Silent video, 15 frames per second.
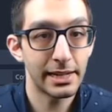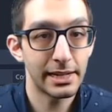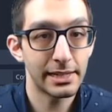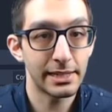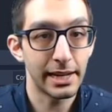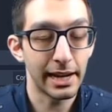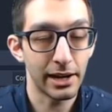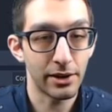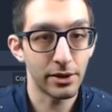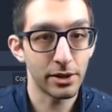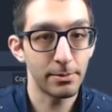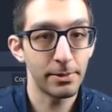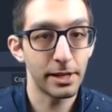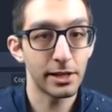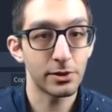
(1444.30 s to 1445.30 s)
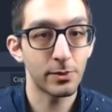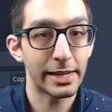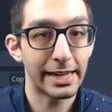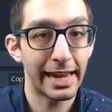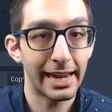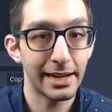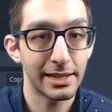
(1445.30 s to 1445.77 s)
as an error because we
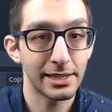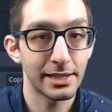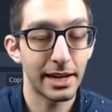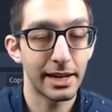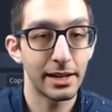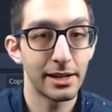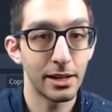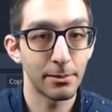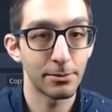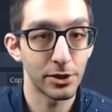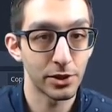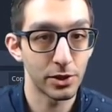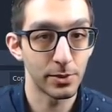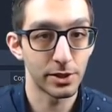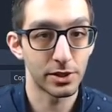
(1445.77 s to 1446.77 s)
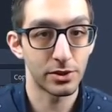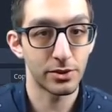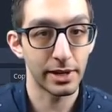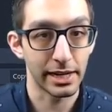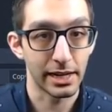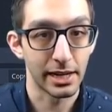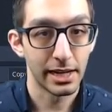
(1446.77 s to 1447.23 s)
can't assign a number to a
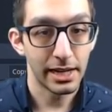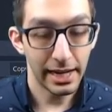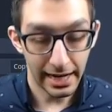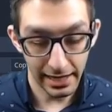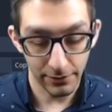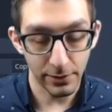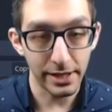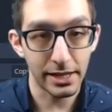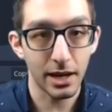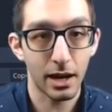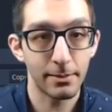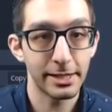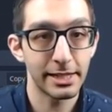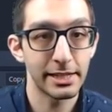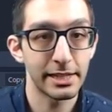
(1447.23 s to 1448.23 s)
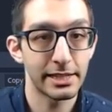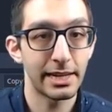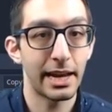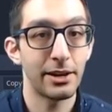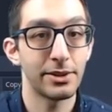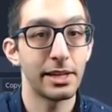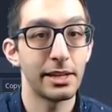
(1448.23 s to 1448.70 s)
string. And if we commented this
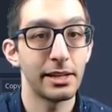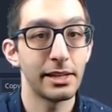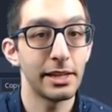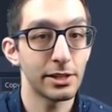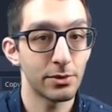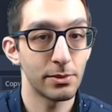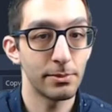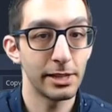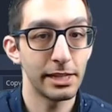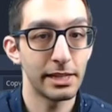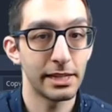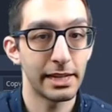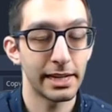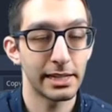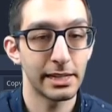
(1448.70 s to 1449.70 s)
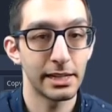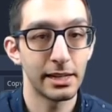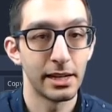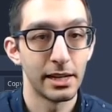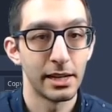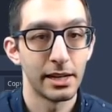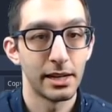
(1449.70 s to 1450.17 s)
out, then this would be detected
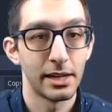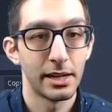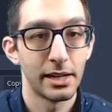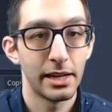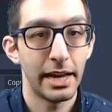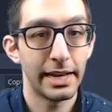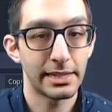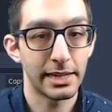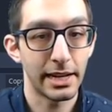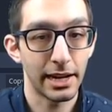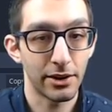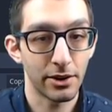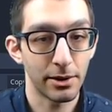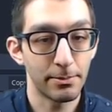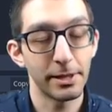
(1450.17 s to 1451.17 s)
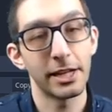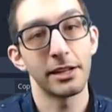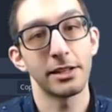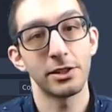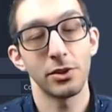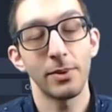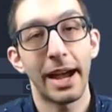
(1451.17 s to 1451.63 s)
as an error
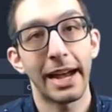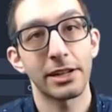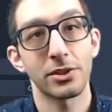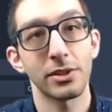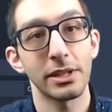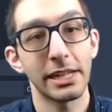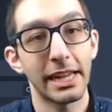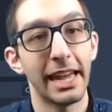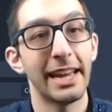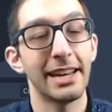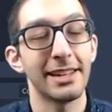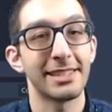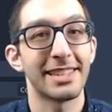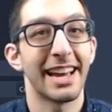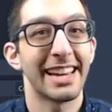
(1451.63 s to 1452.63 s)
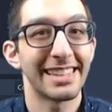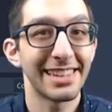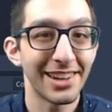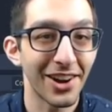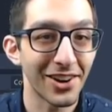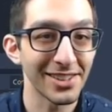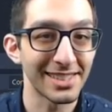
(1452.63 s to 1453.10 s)
because you actually can't assign
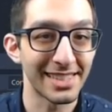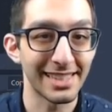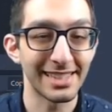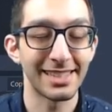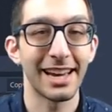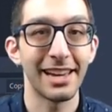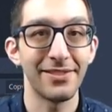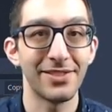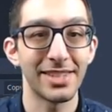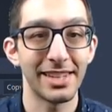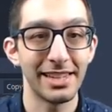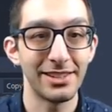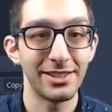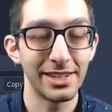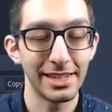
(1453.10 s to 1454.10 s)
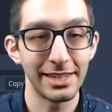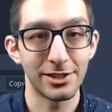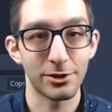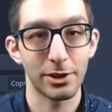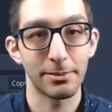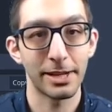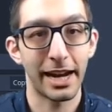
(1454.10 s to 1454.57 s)
null to the types in
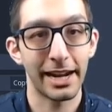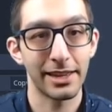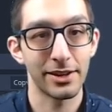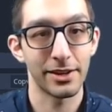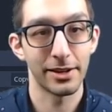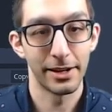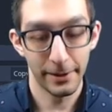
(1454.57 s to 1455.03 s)
GDScript either.